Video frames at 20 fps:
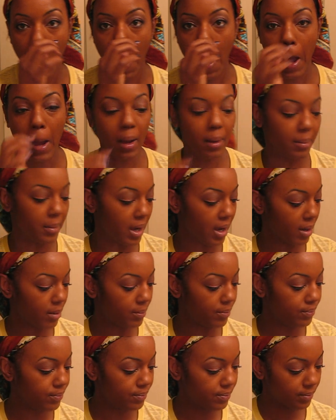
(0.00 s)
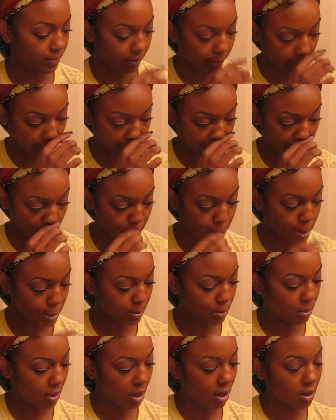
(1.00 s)
Um, um, for
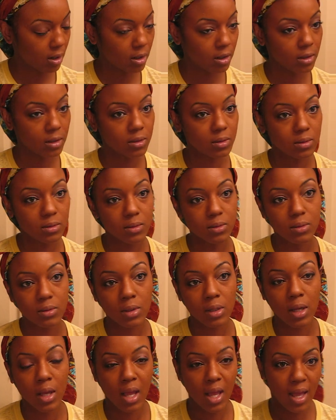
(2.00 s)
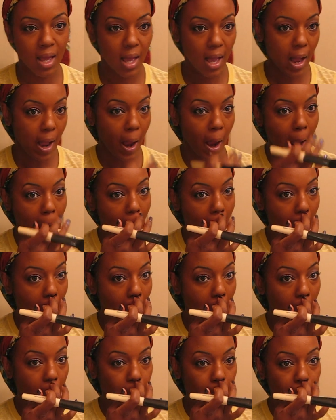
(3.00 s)
tomorrow,
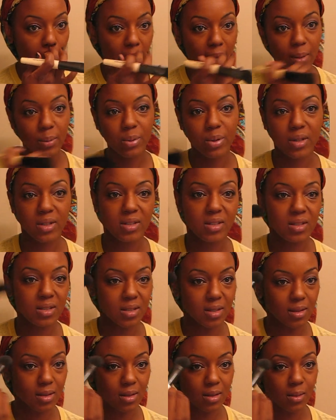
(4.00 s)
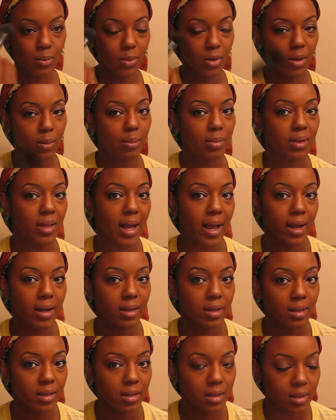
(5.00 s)
I may put just a little more
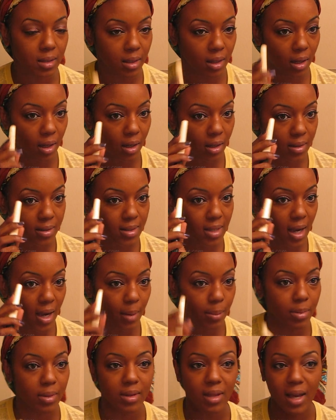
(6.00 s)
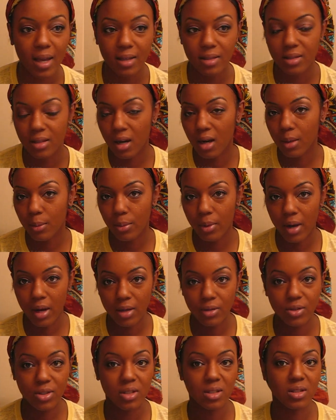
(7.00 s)
black on top of that dark
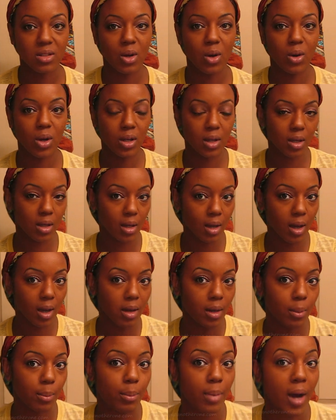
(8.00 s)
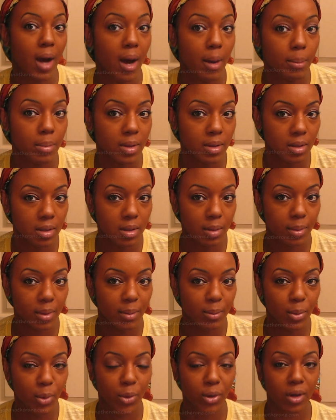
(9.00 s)
brown just so it can kind of pop a little
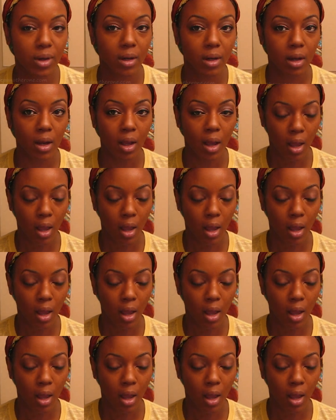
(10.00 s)
bit more.